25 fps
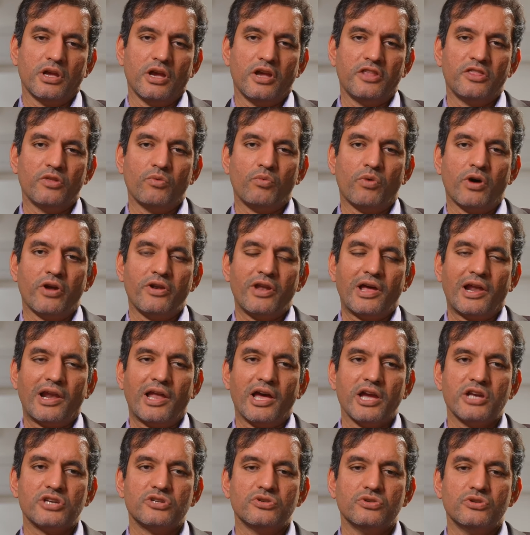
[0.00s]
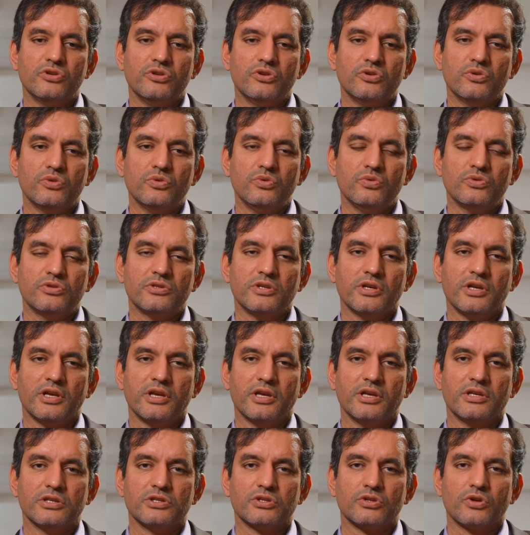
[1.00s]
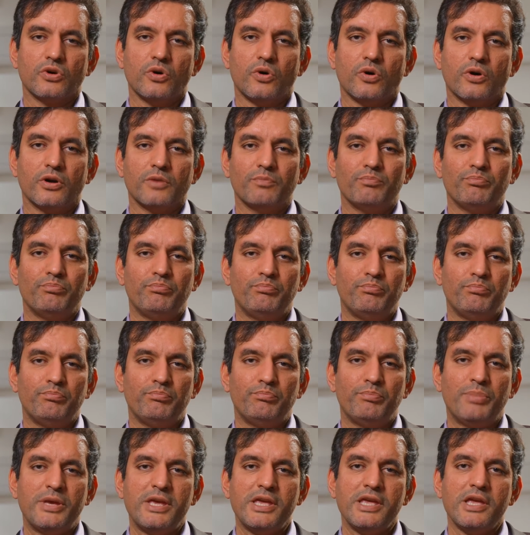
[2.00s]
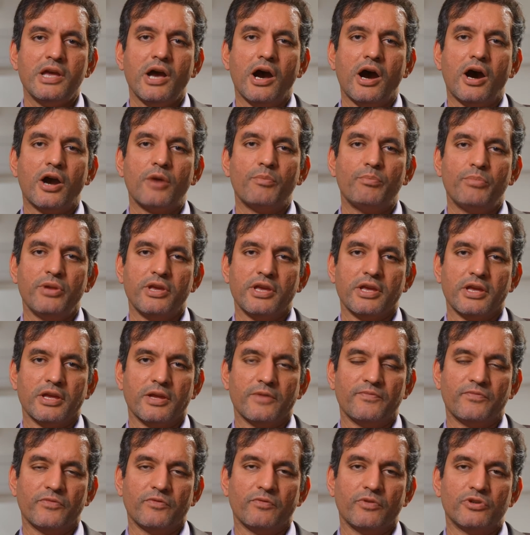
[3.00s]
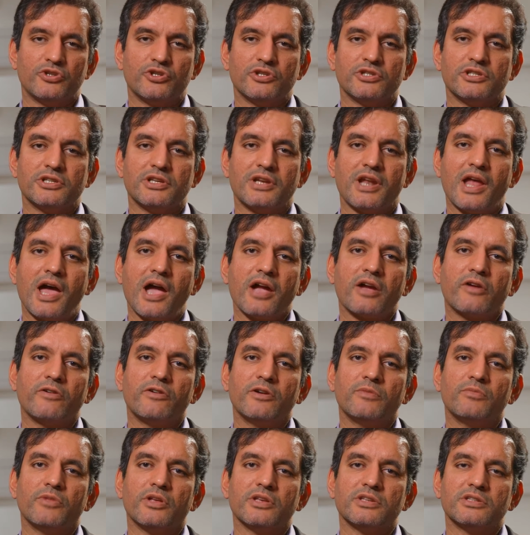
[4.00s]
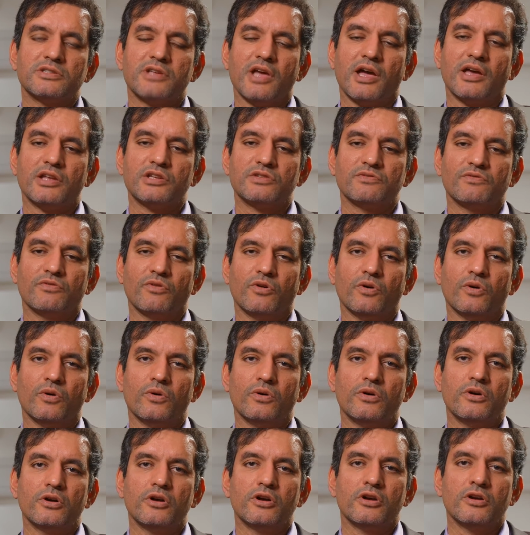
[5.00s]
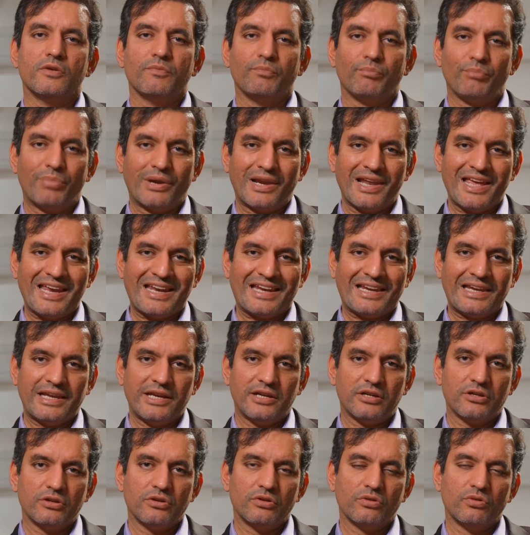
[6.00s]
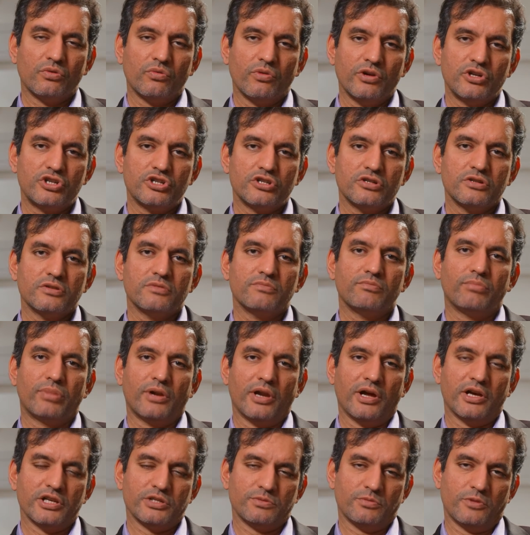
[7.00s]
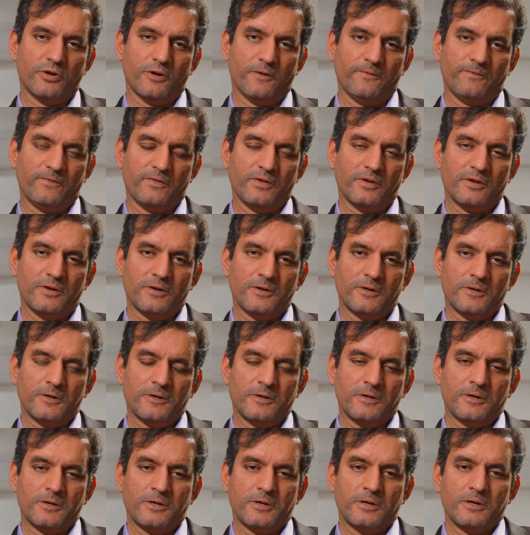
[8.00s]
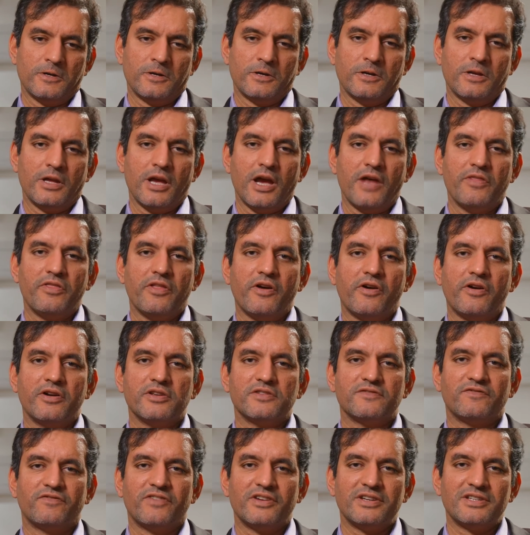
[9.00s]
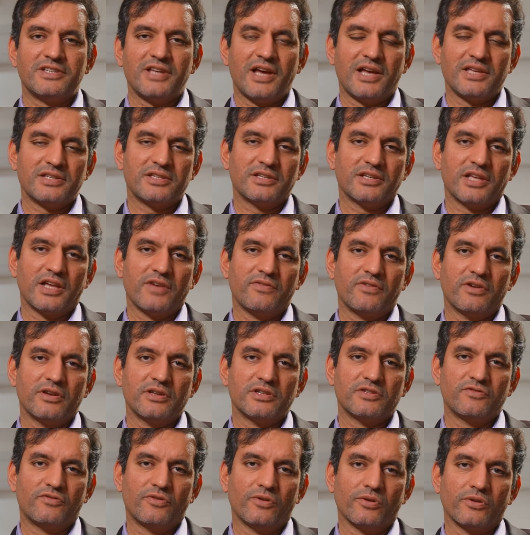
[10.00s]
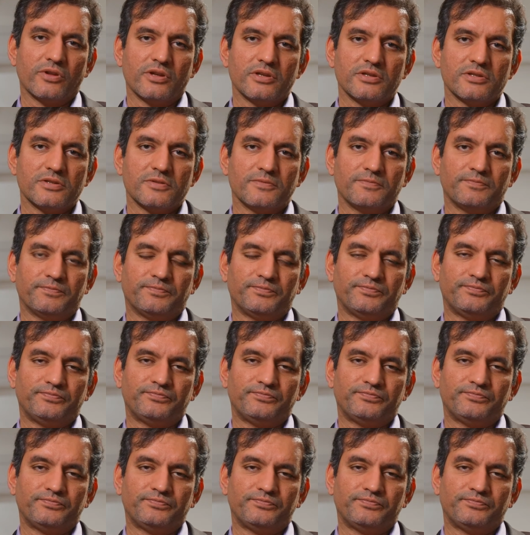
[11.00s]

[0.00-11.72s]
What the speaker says: And the one I like to use is called PRP, which is an acronym that stands for platelet-rich plasma. And there is fantastic evidence for this.